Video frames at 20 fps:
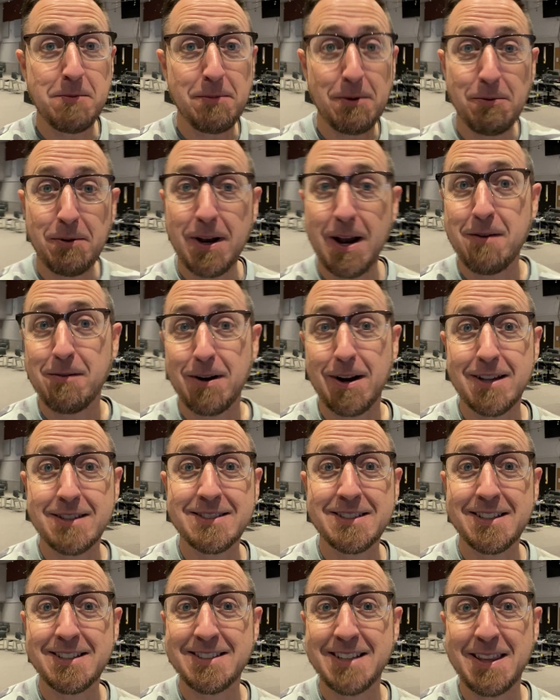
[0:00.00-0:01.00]
but whatever, I'll
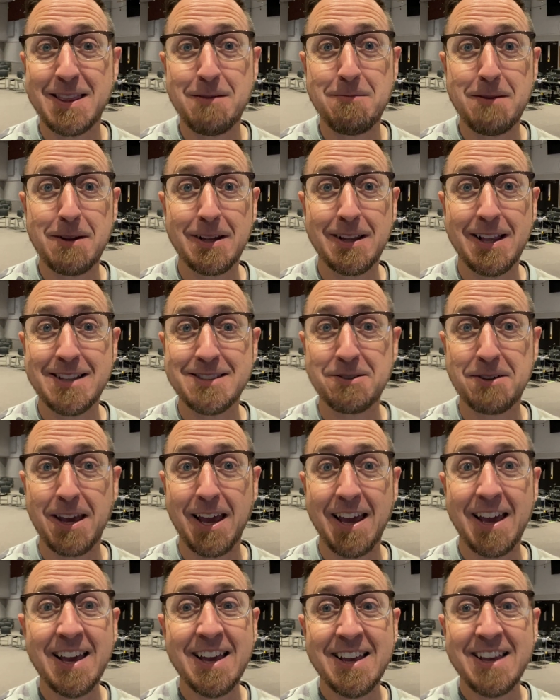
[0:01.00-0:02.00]
still sit in the middle, that's
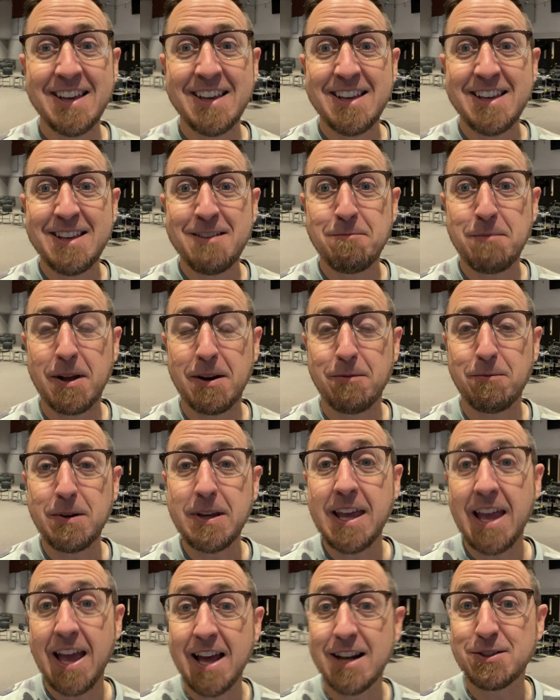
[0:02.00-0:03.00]
okay. But if we
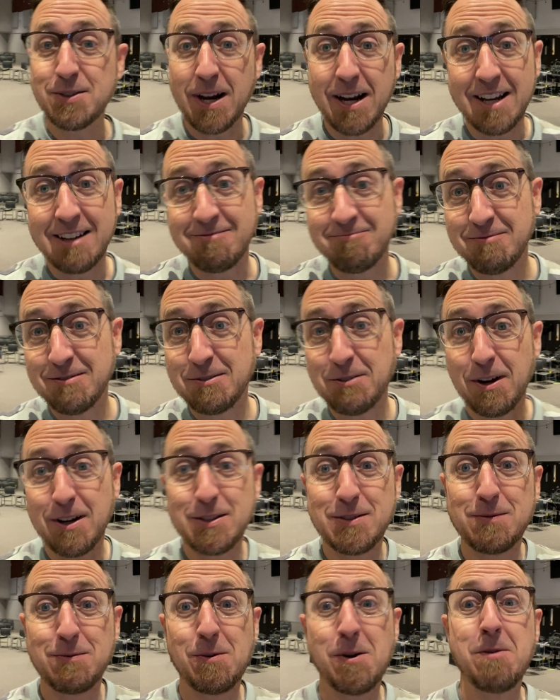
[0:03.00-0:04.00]
can try to crush
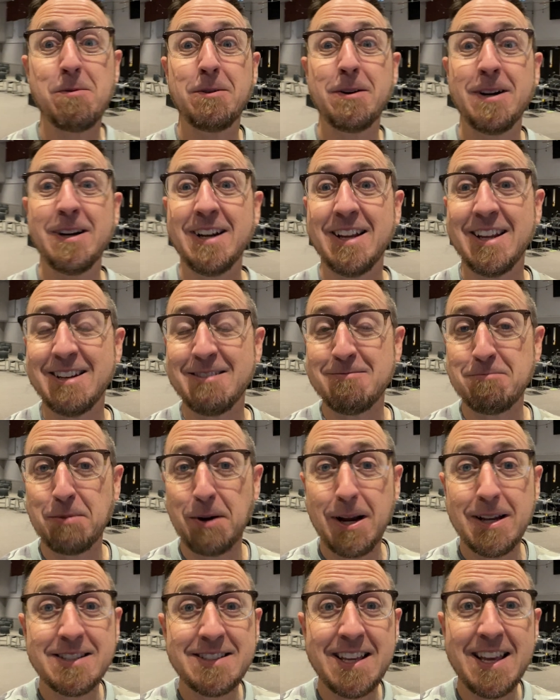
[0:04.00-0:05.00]
forward and
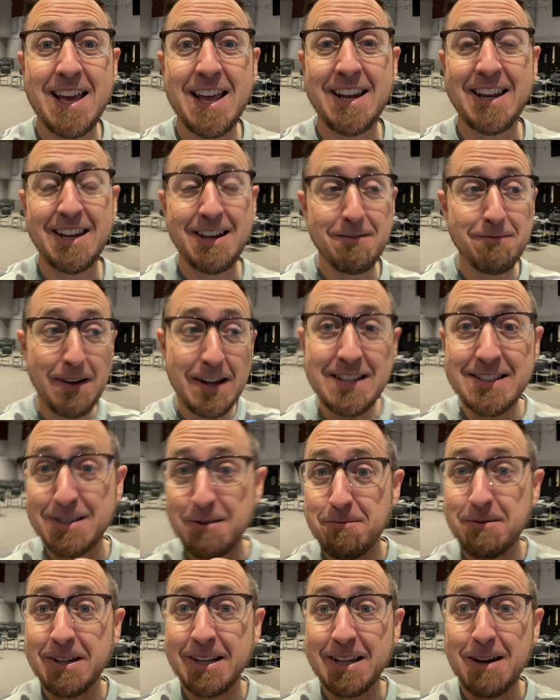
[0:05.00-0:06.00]
press in and invite
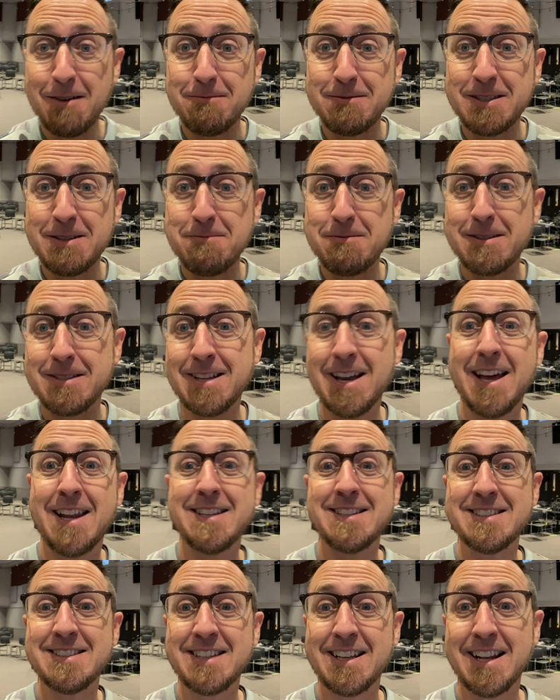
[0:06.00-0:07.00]
someone to come sit beside
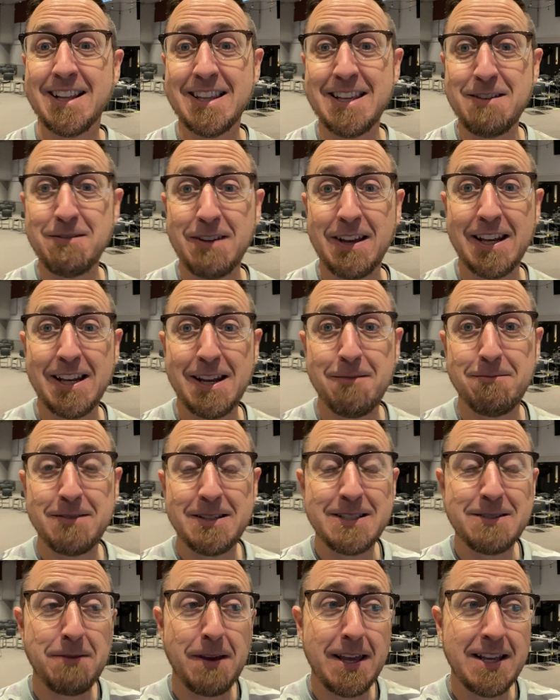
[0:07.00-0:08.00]
us instead of leaving an empty
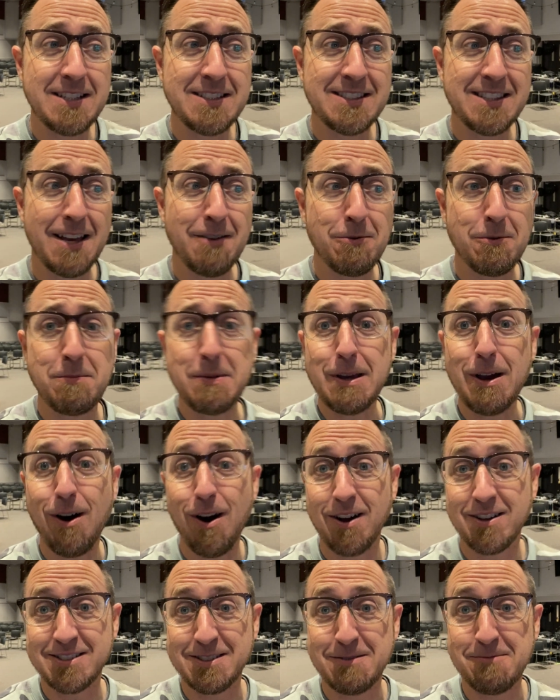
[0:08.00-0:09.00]
space, that would be
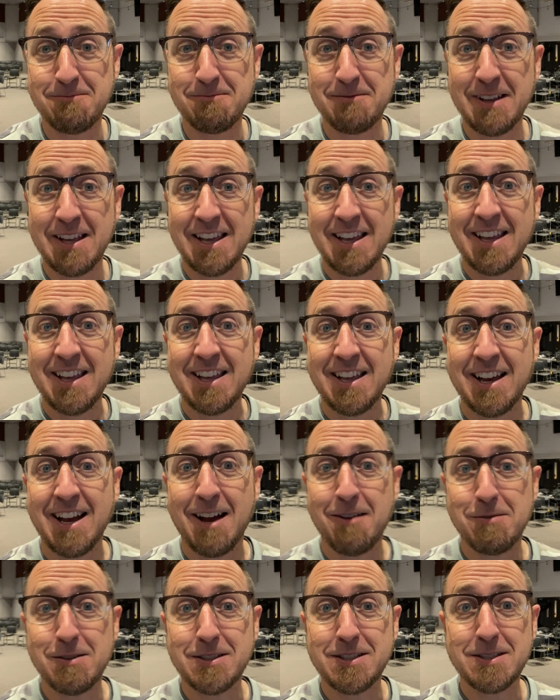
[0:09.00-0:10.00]
awesome.
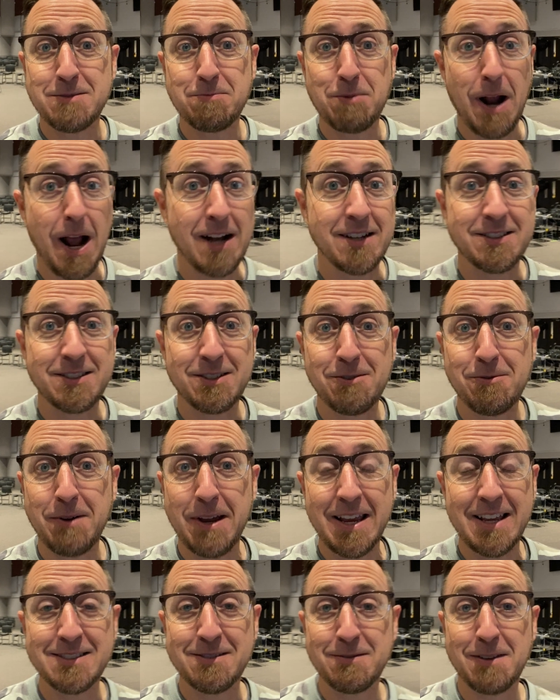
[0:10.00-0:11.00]
There's just practical
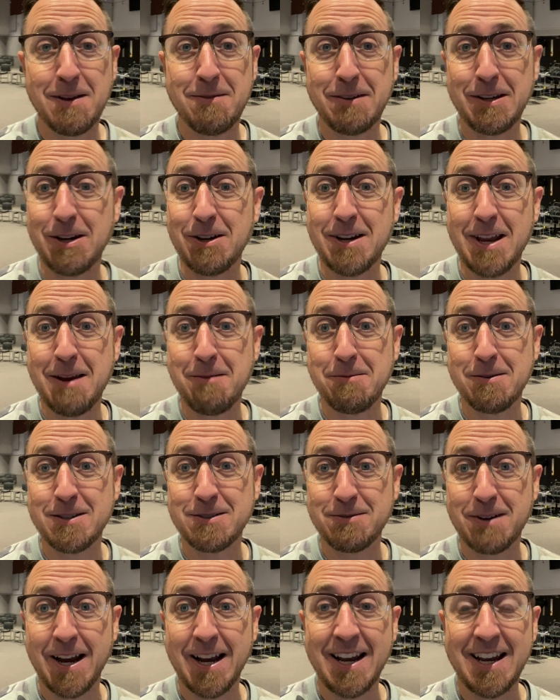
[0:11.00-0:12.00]
ways of loving your
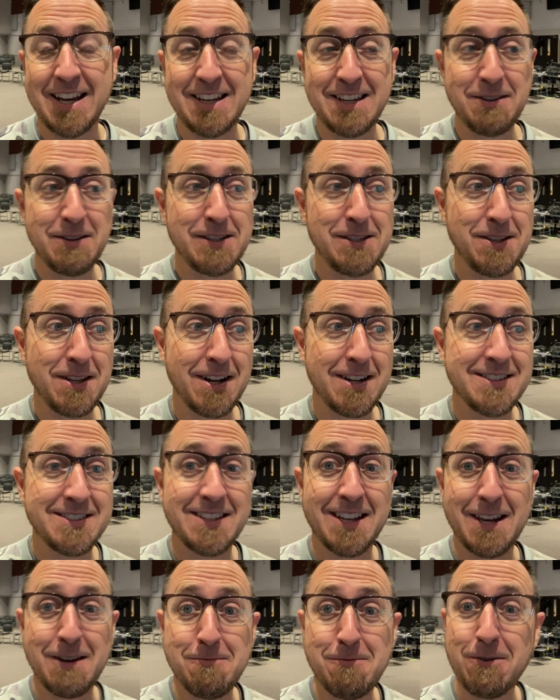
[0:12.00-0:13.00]
neighbors, right? And you can do that on
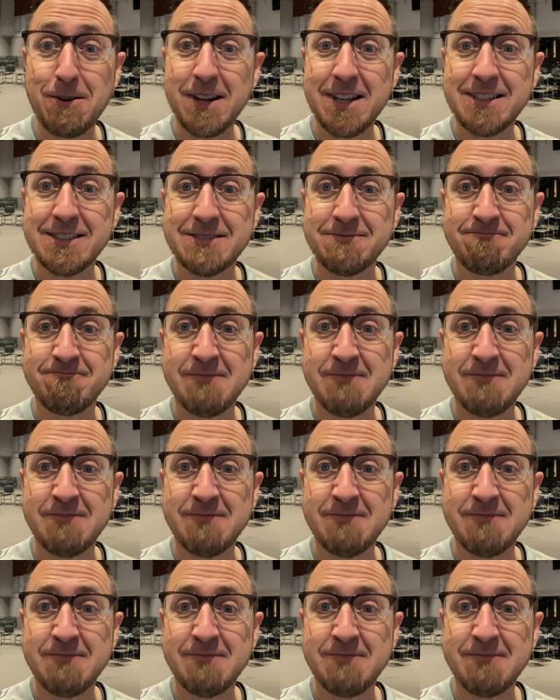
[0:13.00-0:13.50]
Sunday mornings.